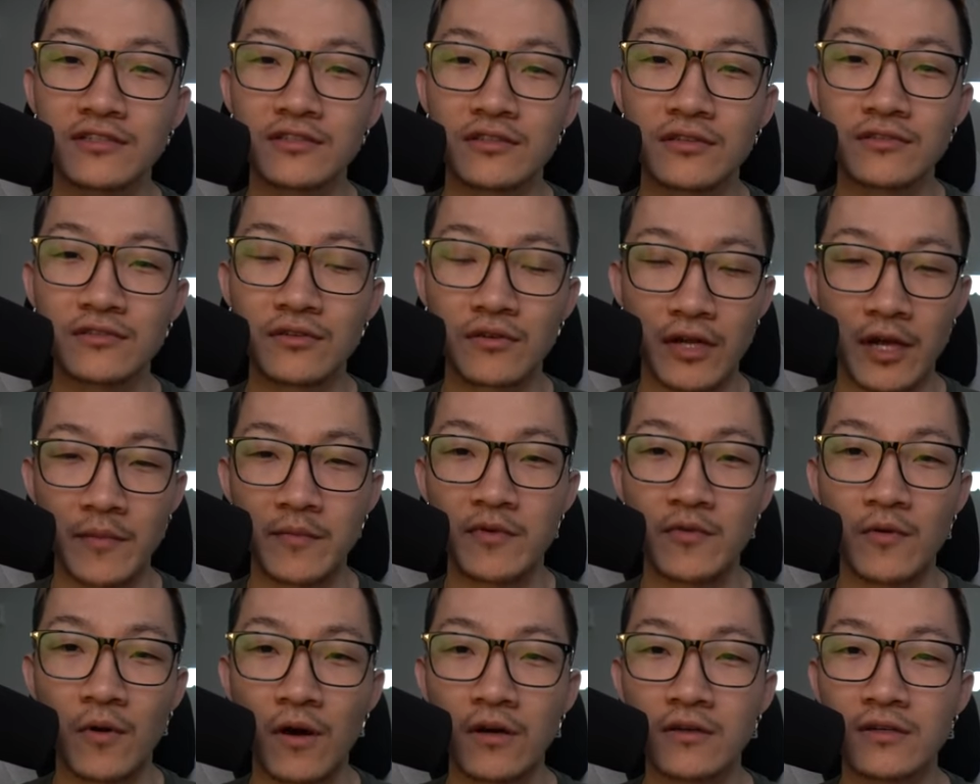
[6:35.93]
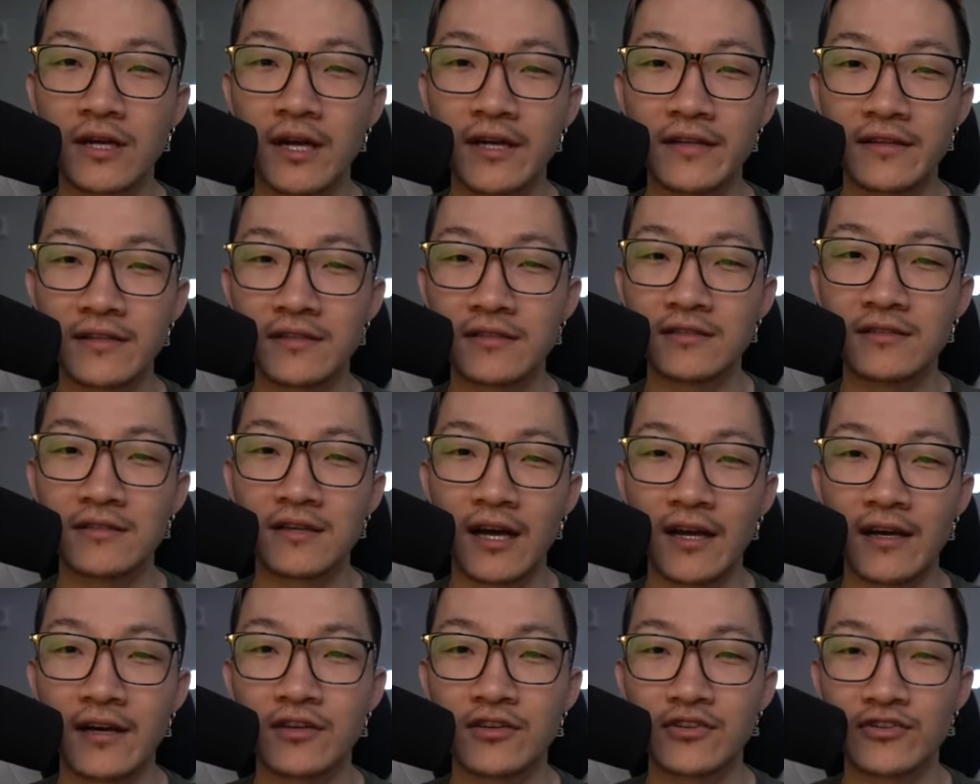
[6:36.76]
So don't get me wrong. I think
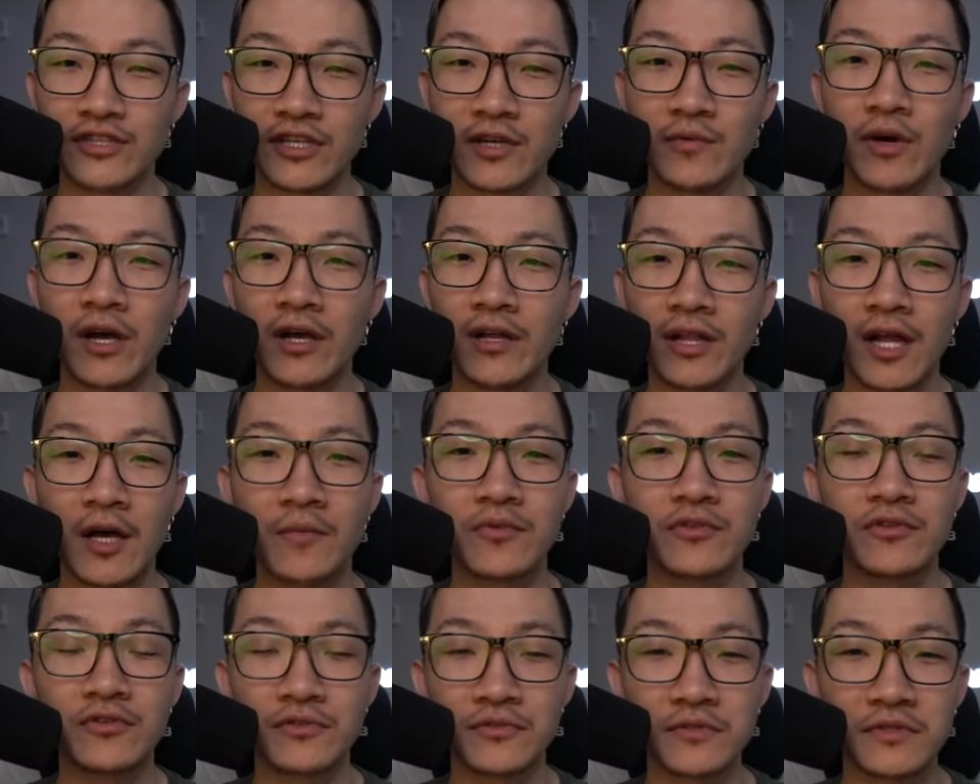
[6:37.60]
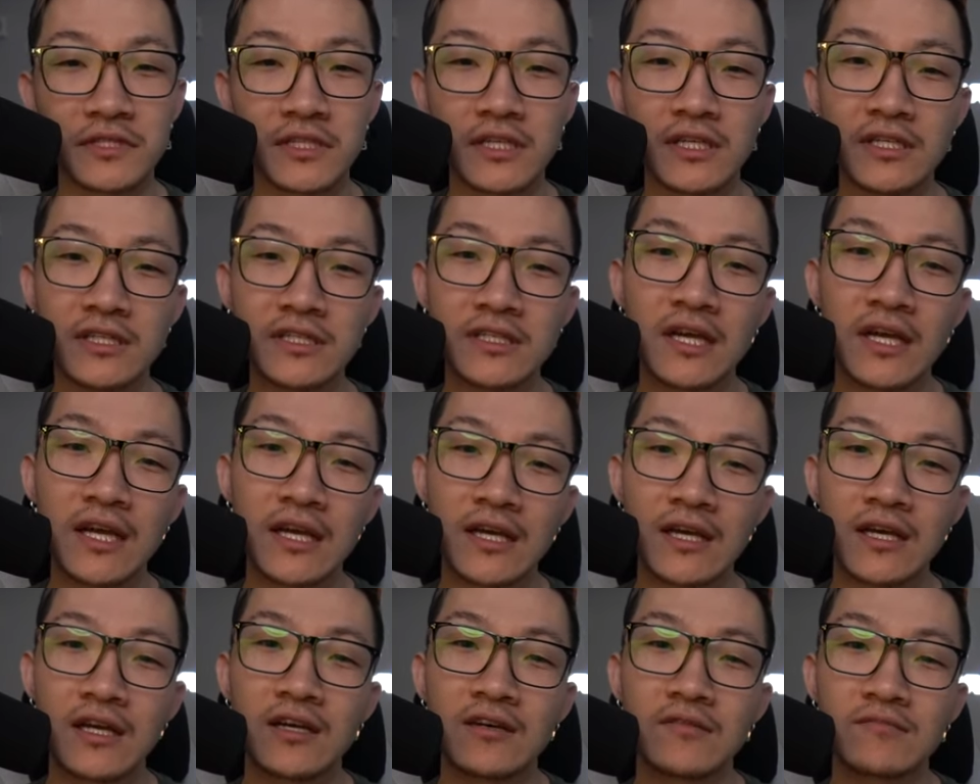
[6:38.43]
I understand why a lot of people are using it,
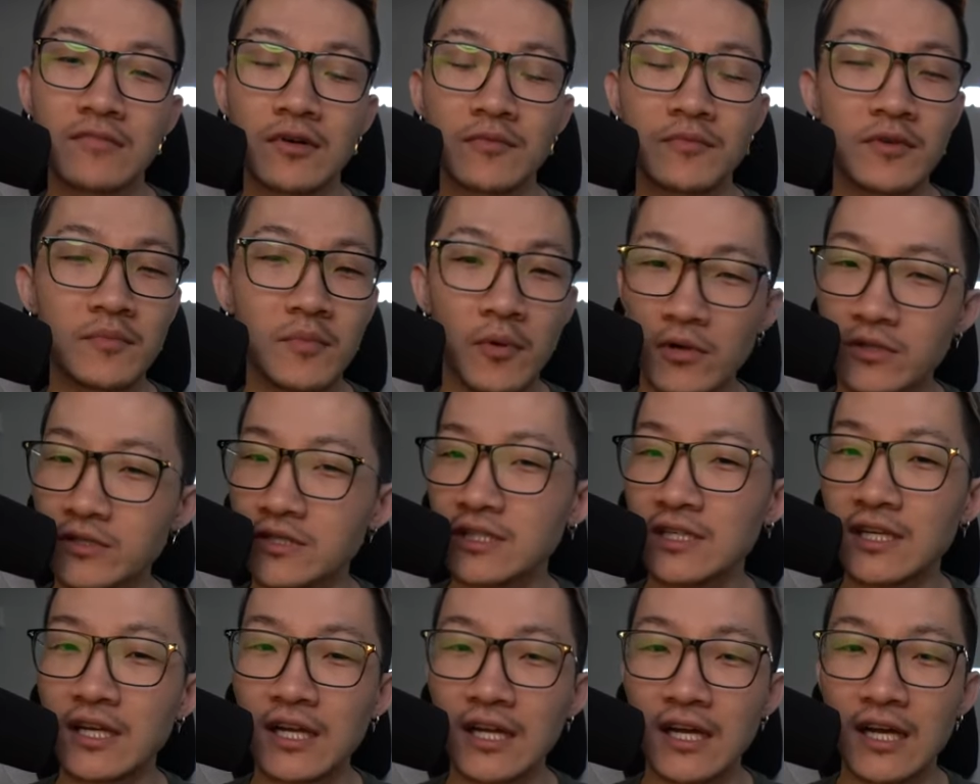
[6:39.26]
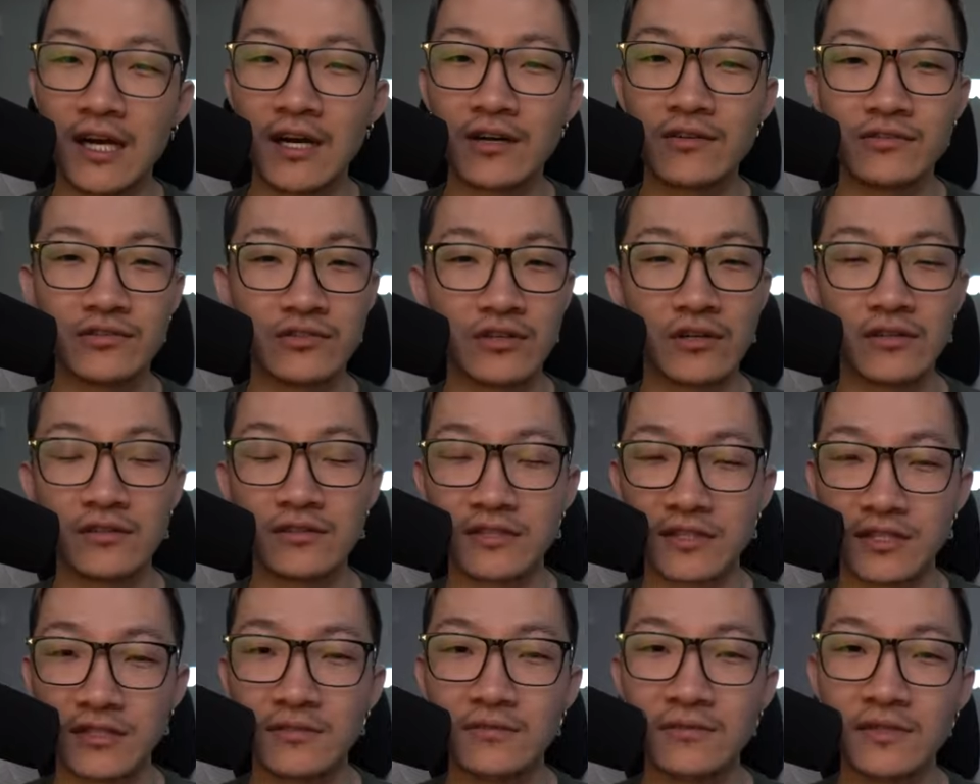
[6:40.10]
but me personally, I was
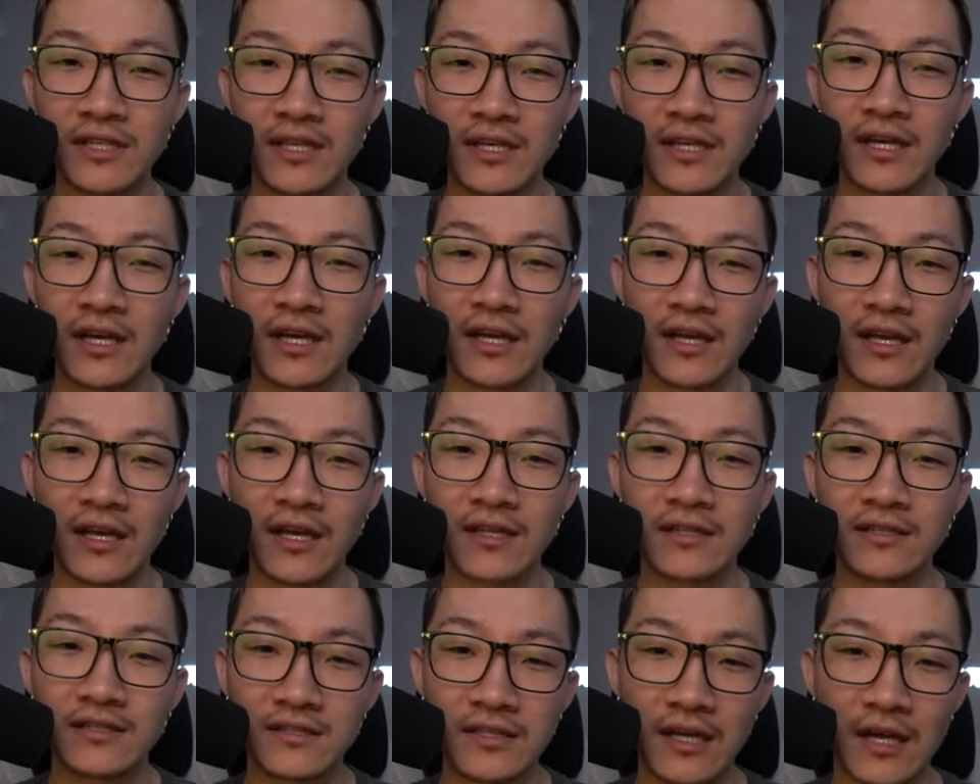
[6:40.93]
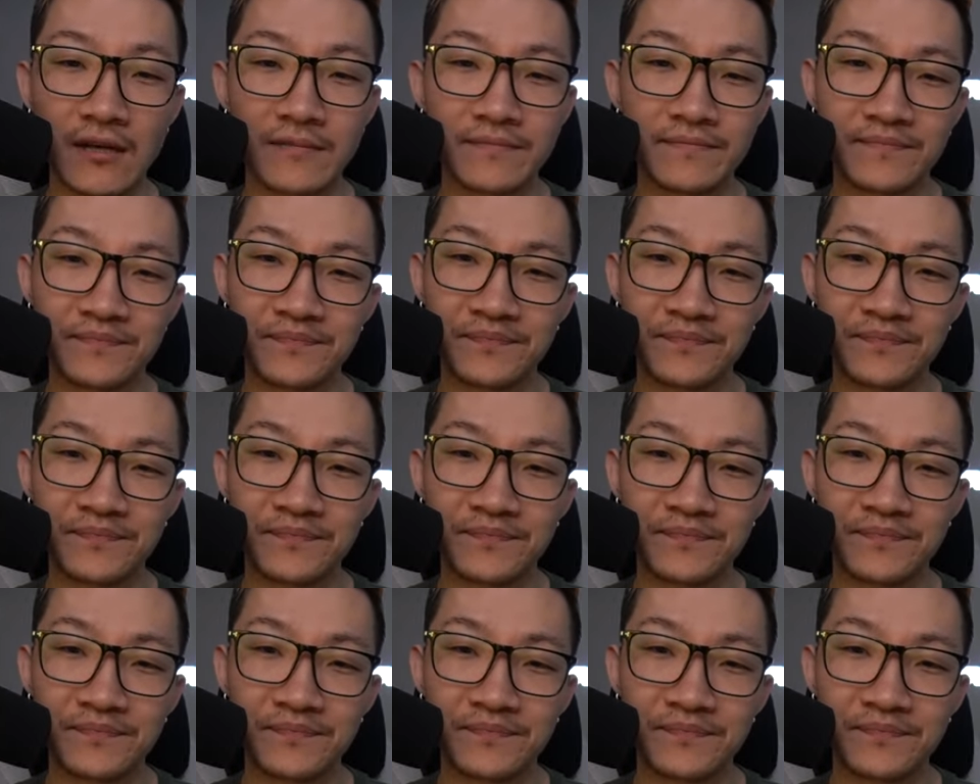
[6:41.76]
struggling dealing with it, and yeah.